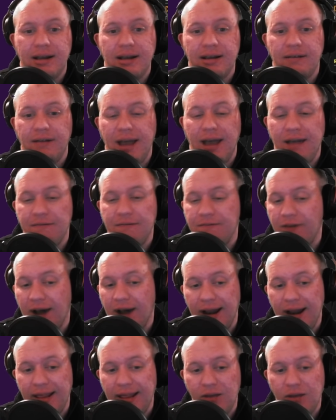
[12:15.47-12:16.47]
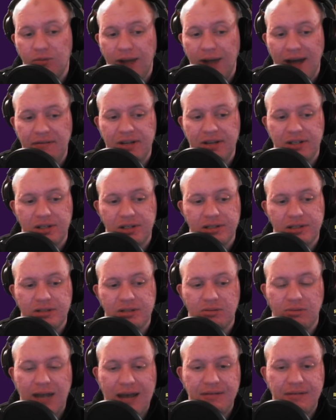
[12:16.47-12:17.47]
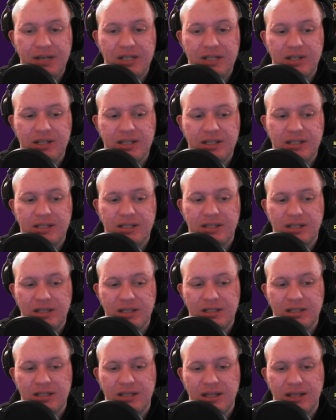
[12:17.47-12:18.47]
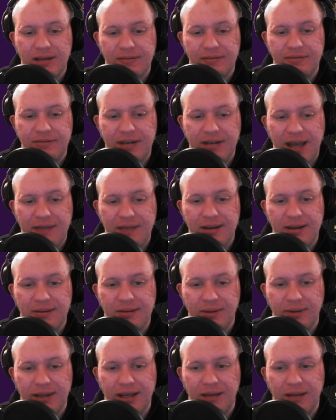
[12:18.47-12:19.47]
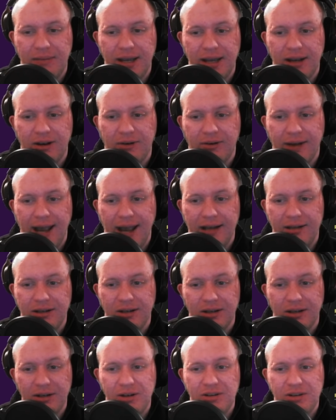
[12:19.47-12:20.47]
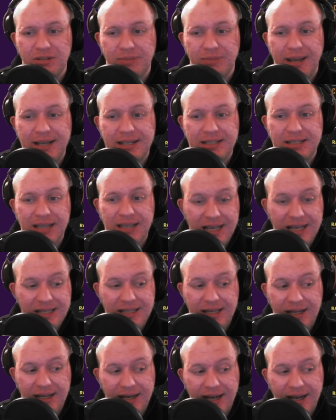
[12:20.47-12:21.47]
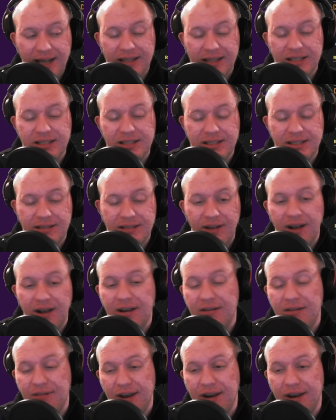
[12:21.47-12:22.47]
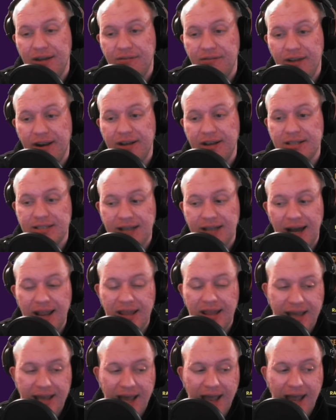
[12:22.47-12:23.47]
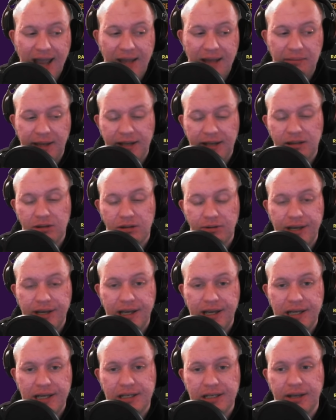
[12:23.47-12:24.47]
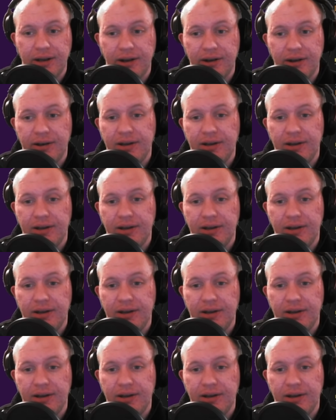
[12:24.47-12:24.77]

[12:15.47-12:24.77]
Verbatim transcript: And finally, Ravagers. Ravagers just have never really been great. Yondu's been decent at the very, very, very start of the game, like three years ago,